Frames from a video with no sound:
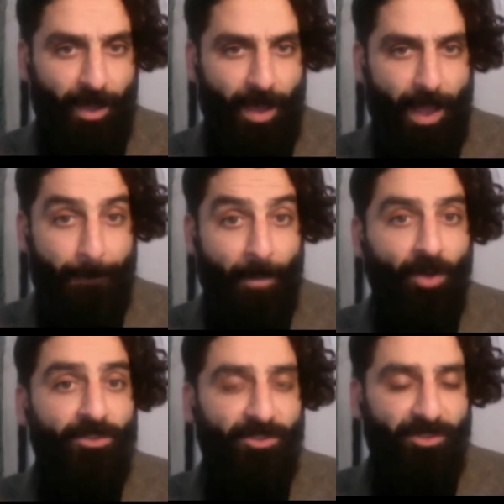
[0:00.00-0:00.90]

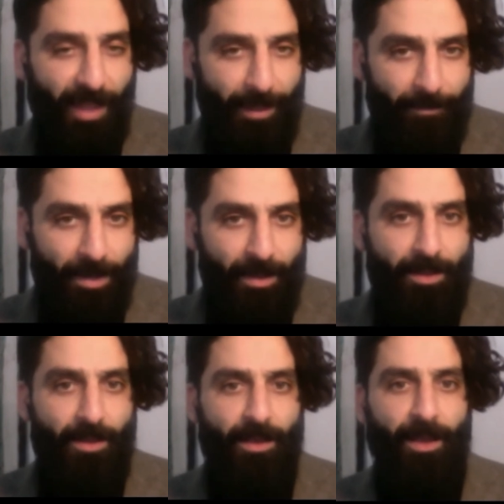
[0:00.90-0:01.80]
amongst them,
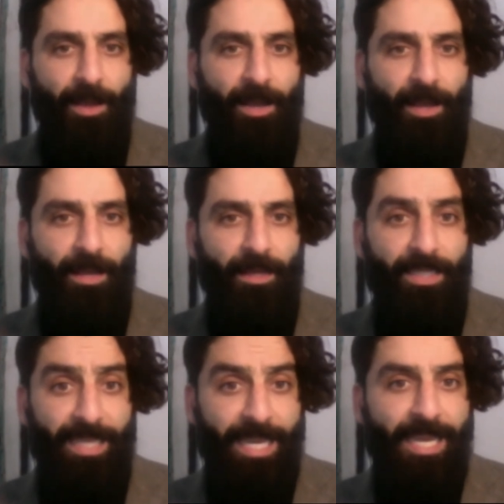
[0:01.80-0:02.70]

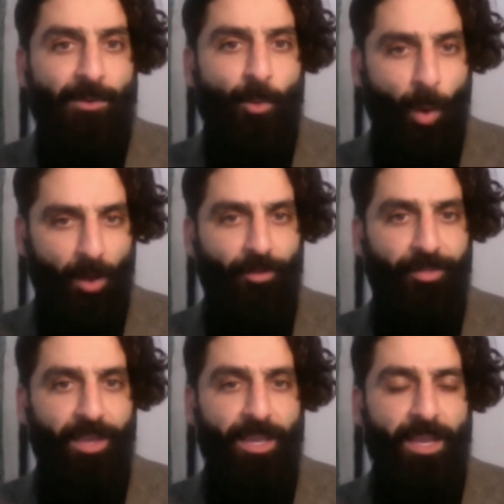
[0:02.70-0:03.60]
key
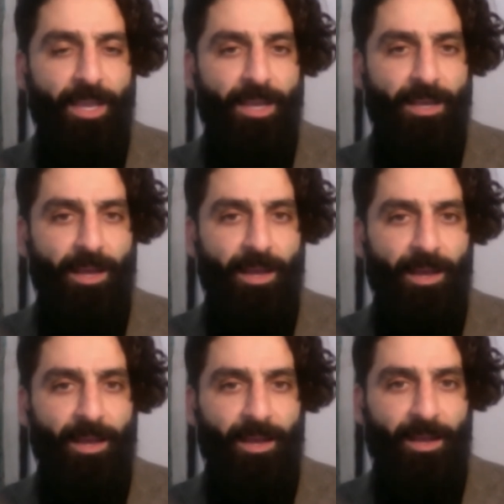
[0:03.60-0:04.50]
wealthy
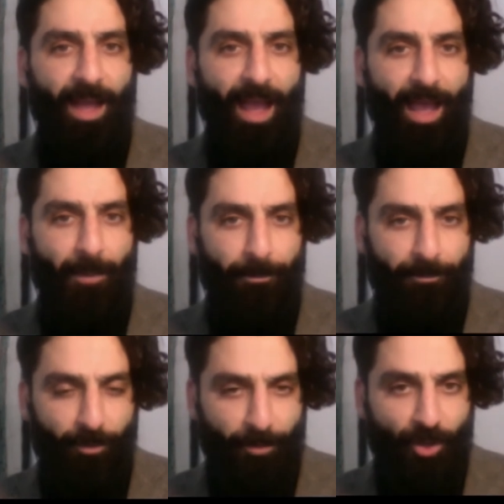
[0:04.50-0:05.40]

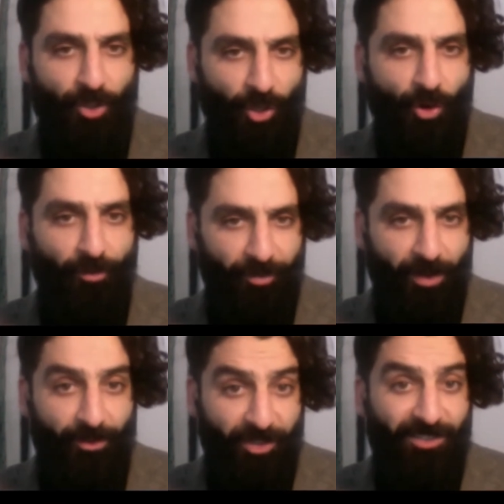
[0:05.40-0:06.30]
Persian Gulf
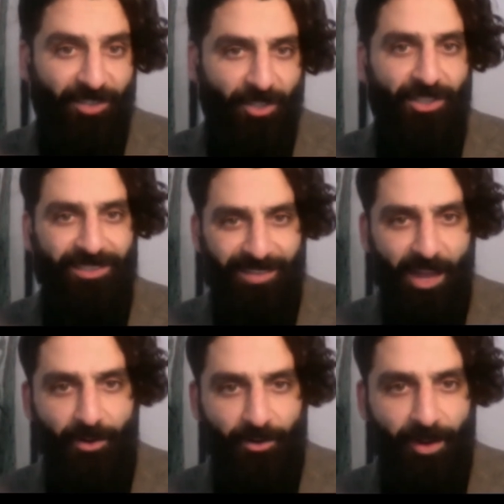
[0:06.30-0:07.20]
countries such as
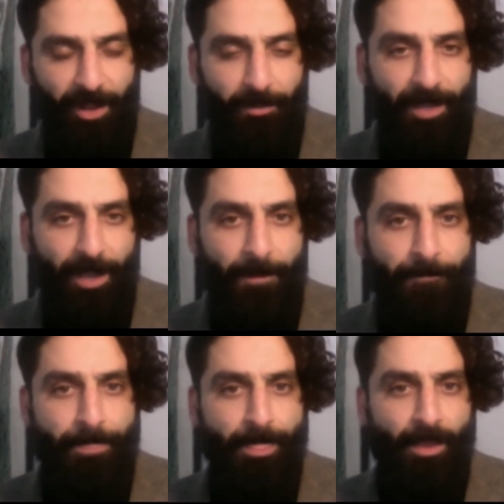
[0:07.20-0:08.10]
Saudi Arabia
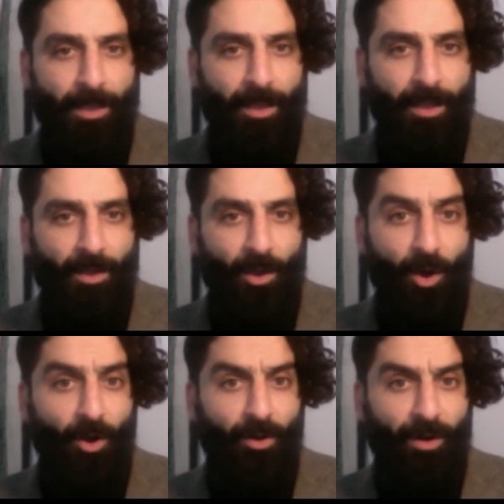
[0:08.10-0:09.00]

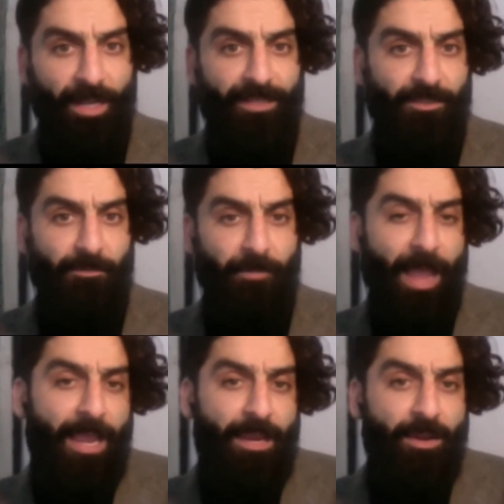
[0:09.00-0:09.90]
are its
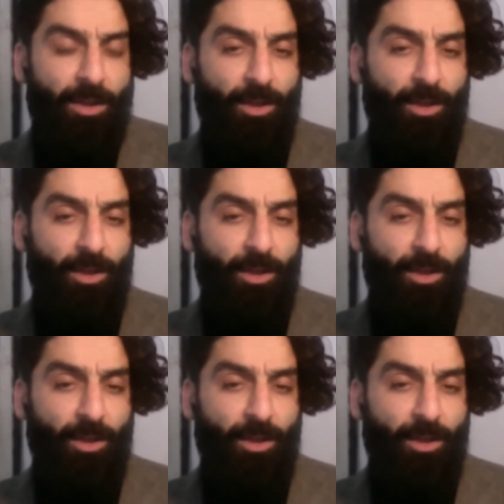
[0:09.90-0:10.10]
main